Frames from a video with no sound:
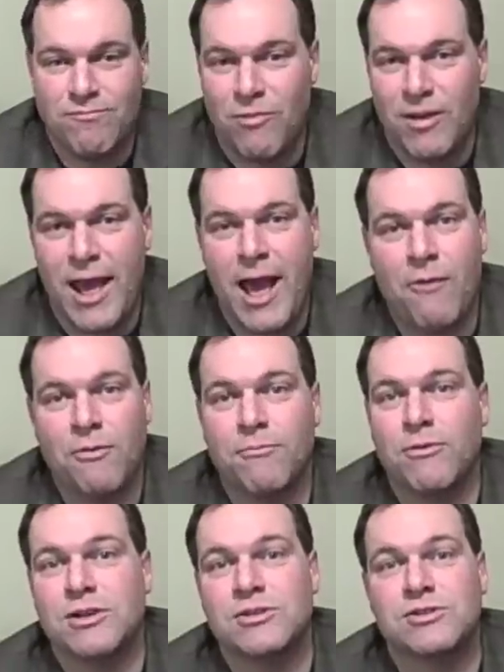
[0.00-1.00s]
won the Howard
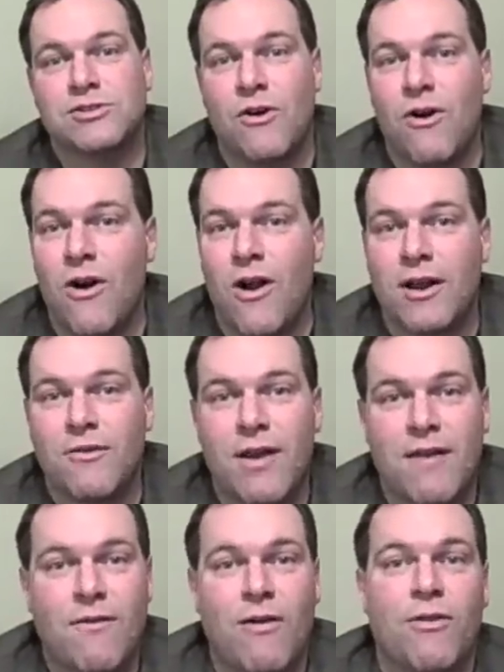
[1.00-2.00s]
Britton Star. I don't
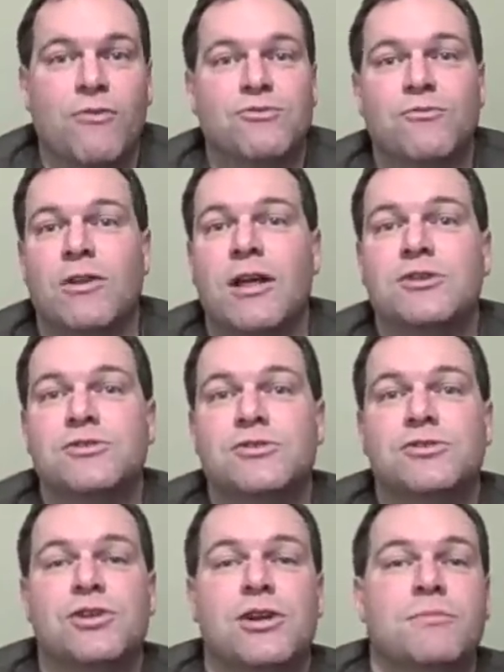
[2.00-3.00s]
have all those
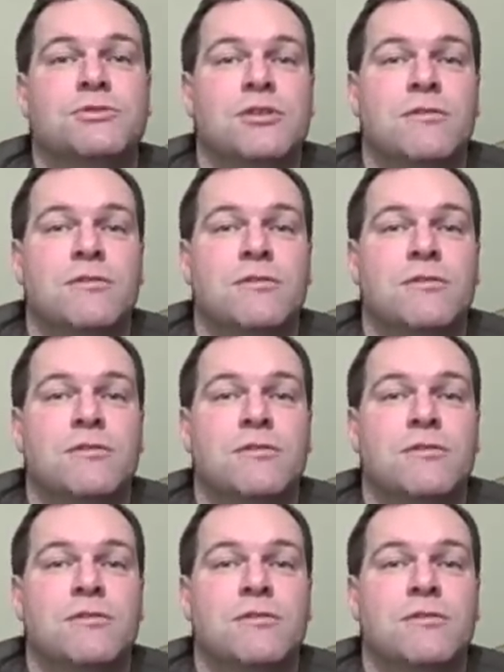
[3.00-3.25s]
relationships.